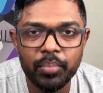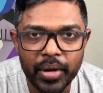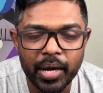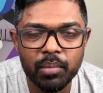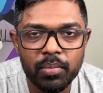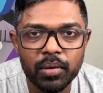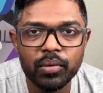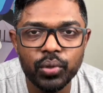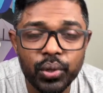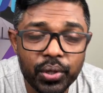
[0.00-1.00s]

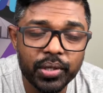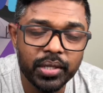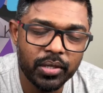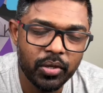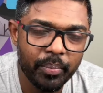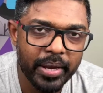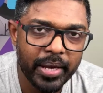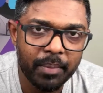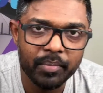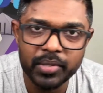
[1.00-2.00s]
brandable, good domain name.